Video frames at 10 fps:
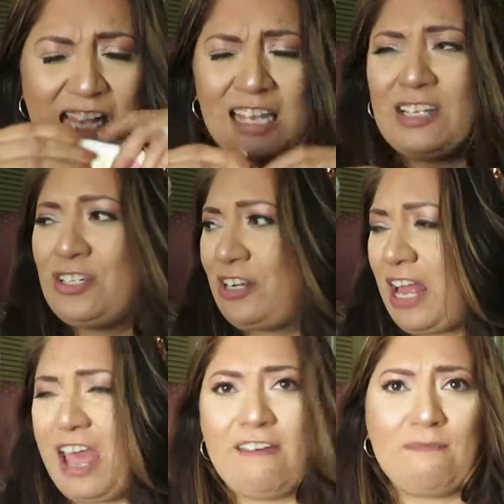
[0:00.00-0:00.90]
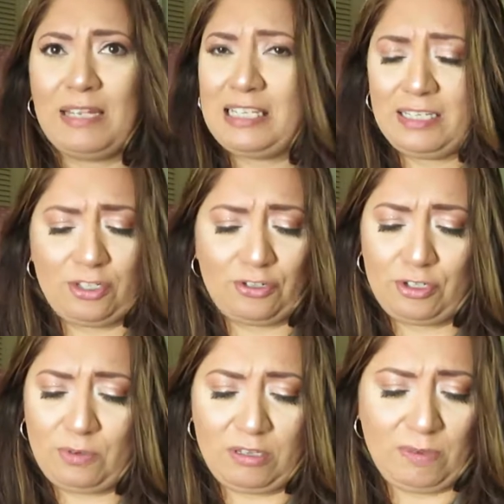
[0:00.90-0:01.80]
I should have my
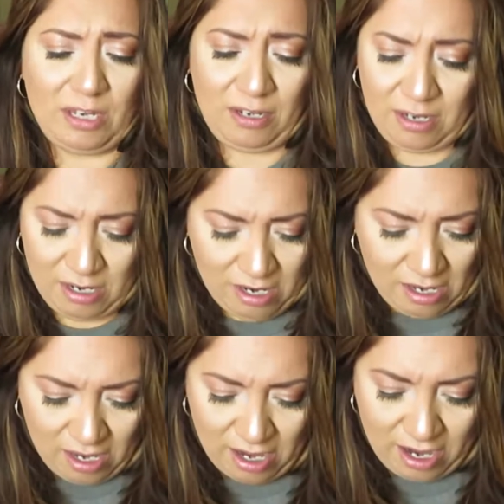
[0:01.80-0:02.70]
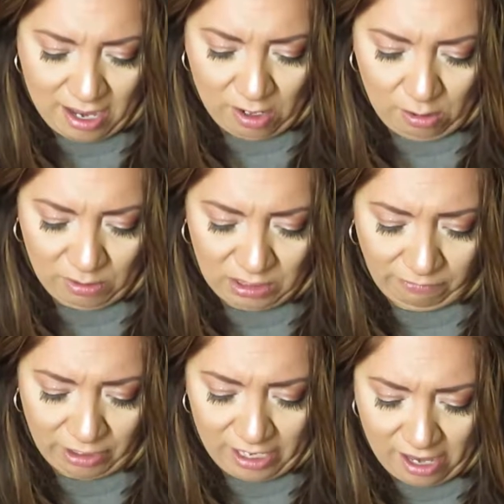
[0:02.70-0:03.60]
scissors with me and I always
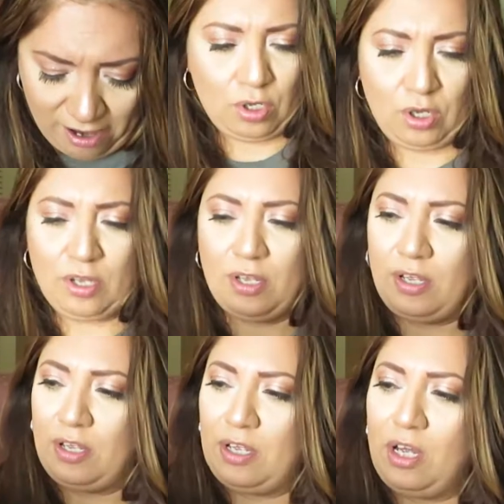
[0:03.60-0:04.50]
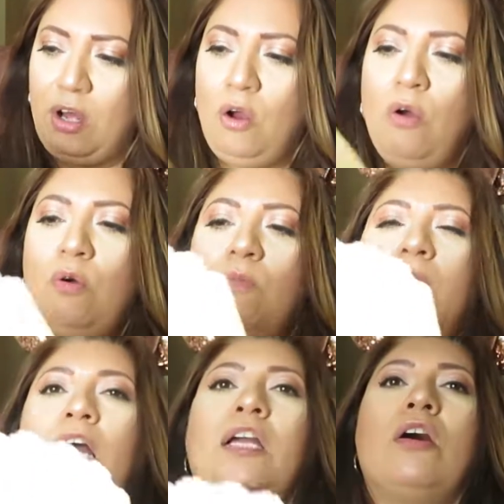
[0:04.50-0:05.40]
forget. Oh
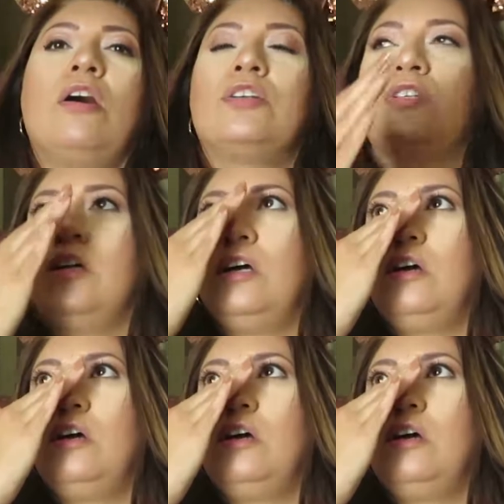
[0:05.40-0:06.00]
my gosh.